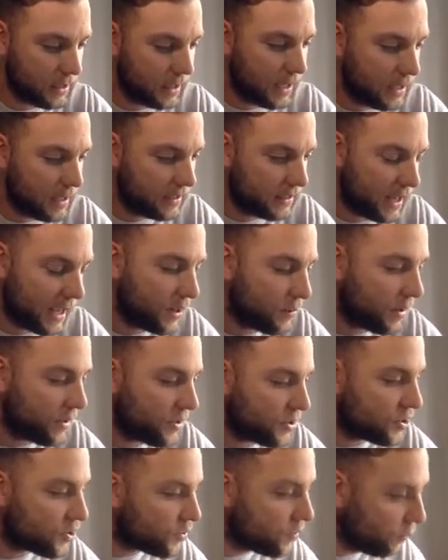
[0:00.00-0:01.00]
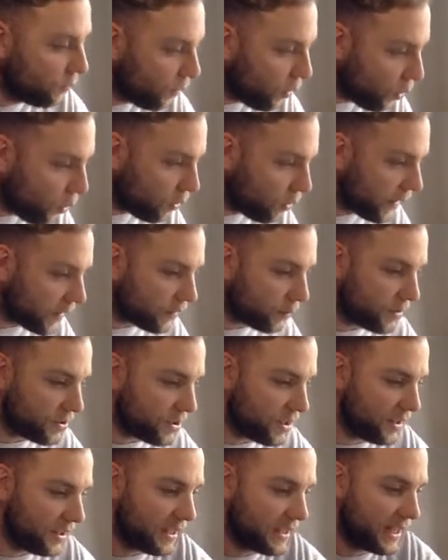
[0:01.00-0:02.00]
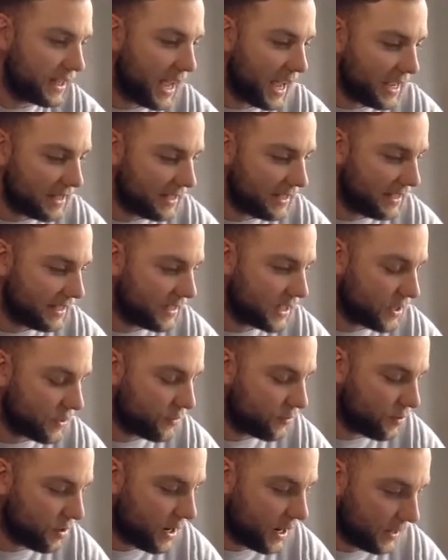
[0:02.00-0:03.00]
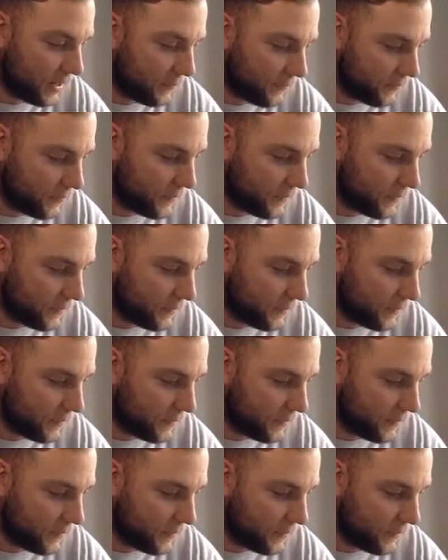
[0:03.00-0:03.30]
Take away the smallest, which in this case is 3.